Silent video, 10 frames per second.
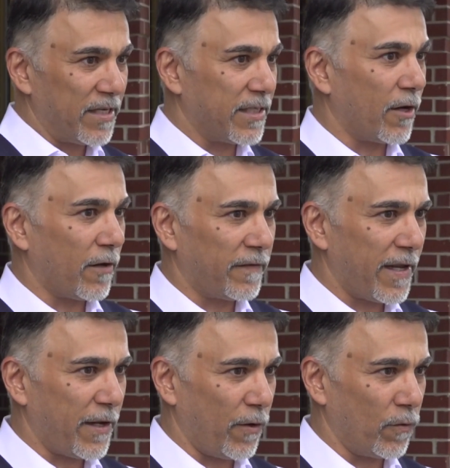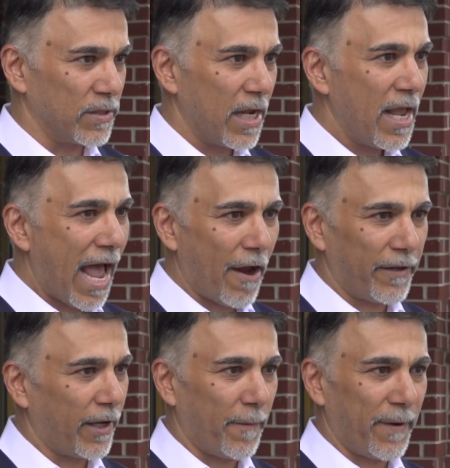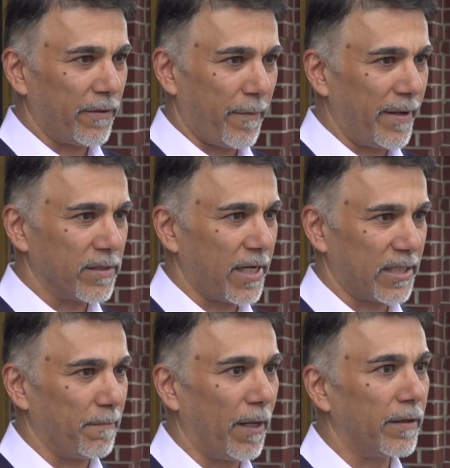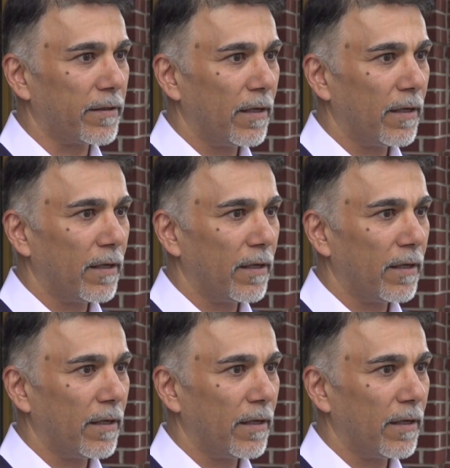this thing continues, how are they going to pay their bills next month?